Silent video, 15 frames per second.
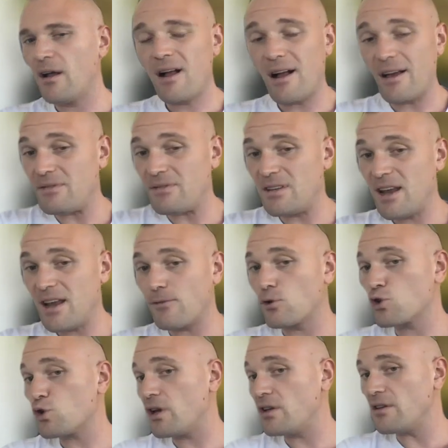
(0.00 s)

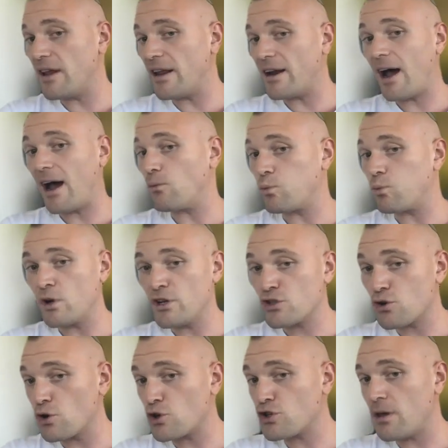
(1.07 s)
I
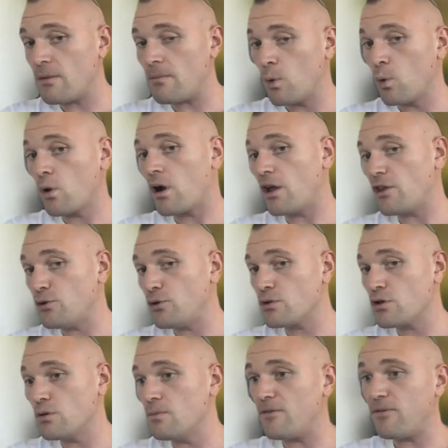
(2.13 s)
researched it more on
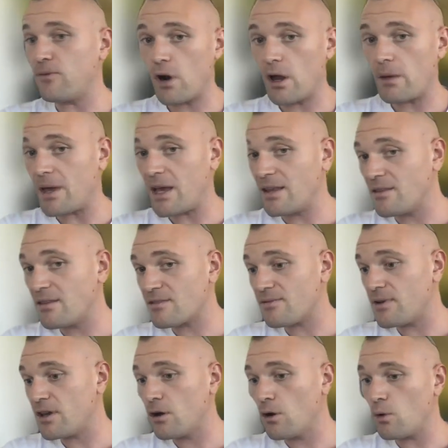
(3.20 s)
YouTube before I made this
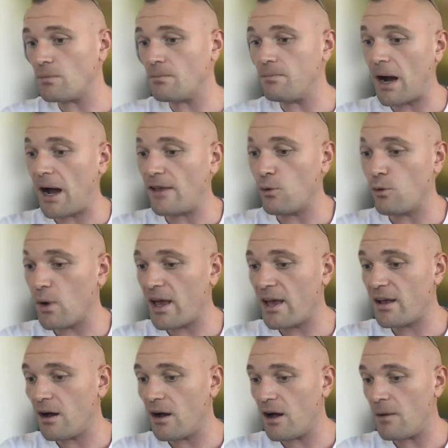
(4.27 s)
video. And by the
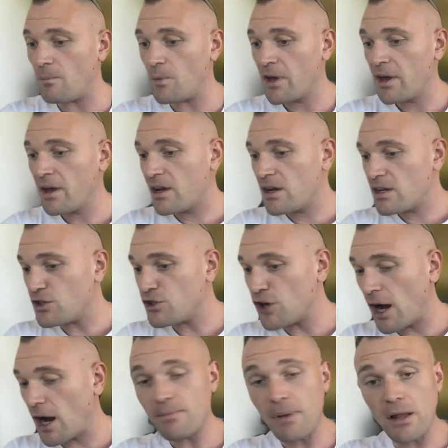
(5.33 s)
way,
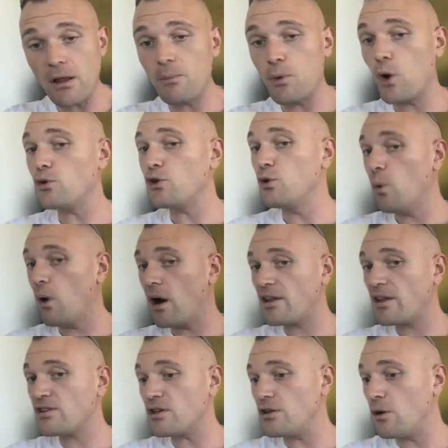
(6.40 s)
John Bella, bro, you
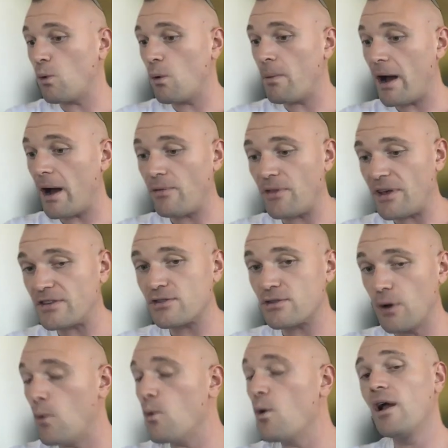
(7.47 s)
wanted to know about this.
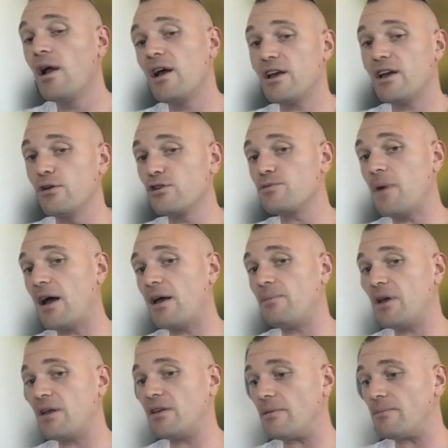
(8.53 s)
So here's my
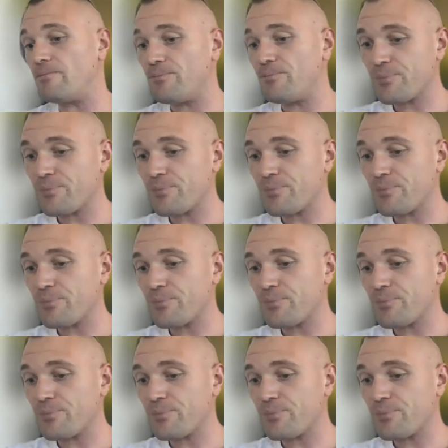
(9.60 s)
opinion